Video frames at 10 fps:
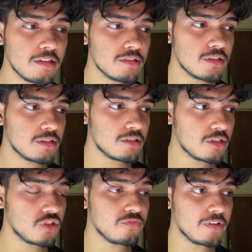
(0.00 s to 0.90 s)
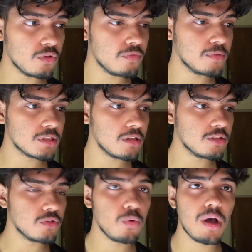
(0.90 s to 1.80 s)
is such a valuable skill
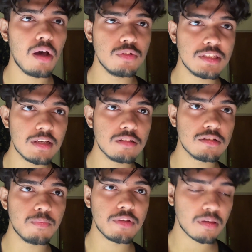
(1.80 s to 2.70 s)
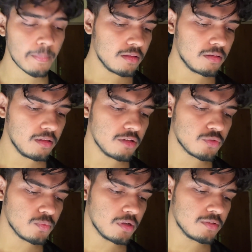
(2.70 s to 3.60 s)
to know how to sell something. The
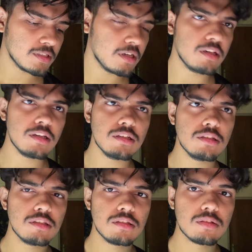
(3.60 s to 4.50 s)
last one I'd say is